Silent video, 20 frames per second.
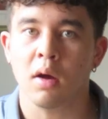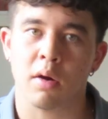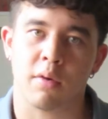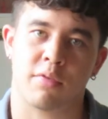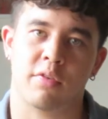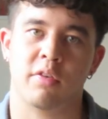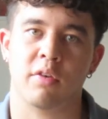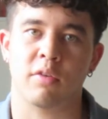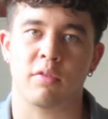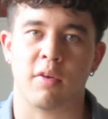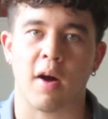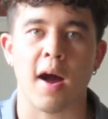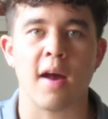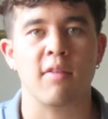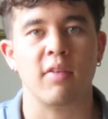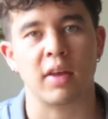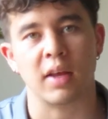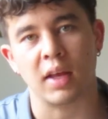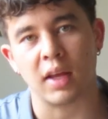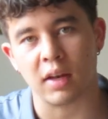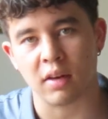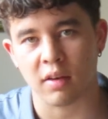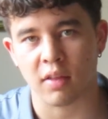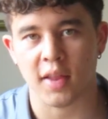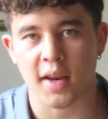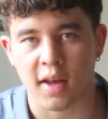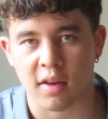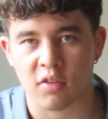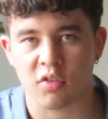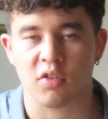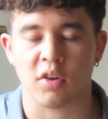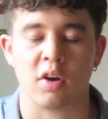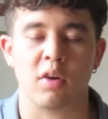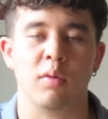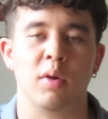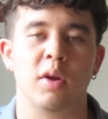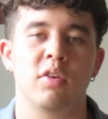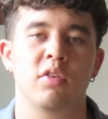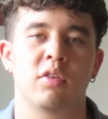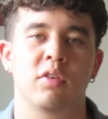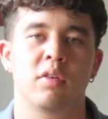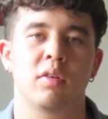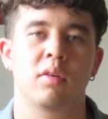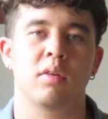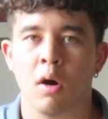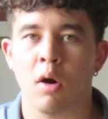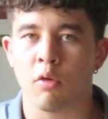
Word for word: of surviving into the next generation.